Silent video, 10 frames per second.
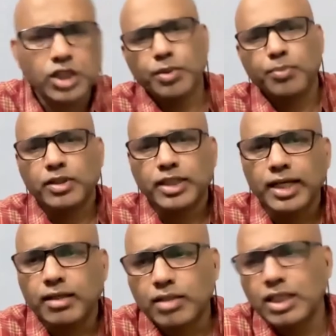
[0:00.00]
people,
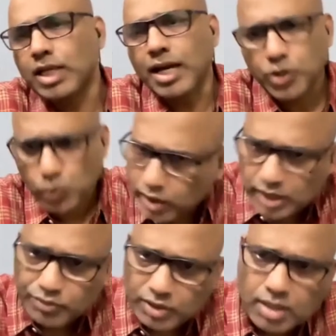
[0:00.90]
they decided to
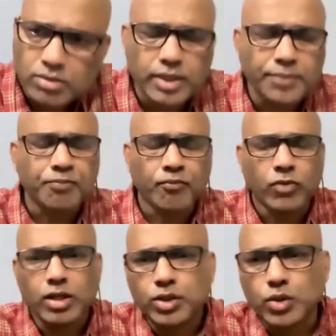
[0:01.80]
leave the country.
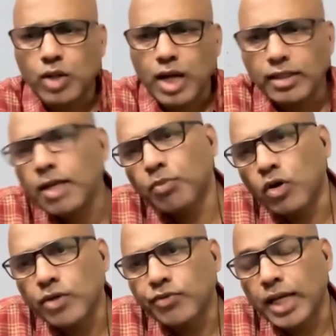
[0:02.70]
So at that
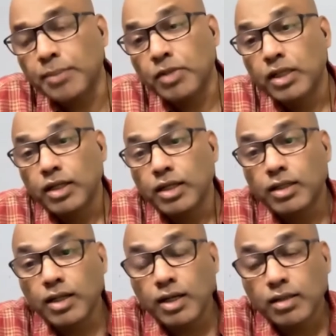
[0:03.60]
point of time,
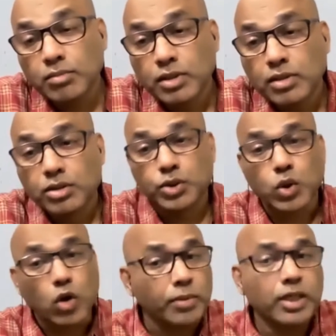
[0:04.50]
India,
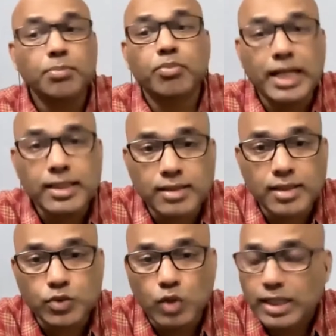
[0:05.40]
so many
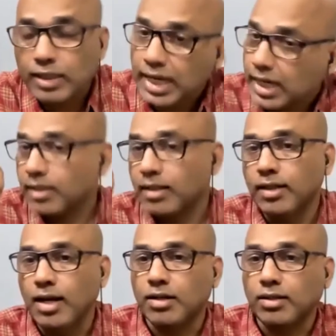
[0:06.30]
places were
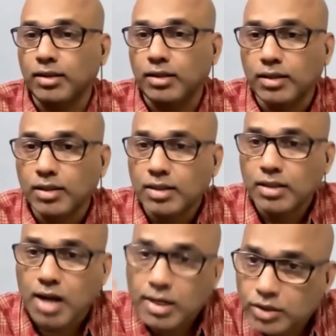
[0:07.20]
directly under the
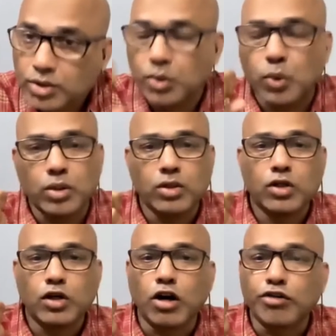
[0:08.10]
control
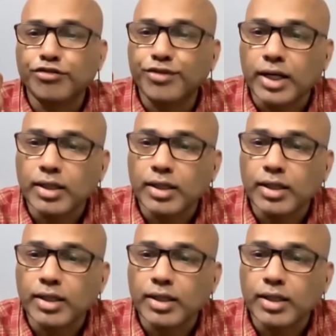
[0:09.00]
of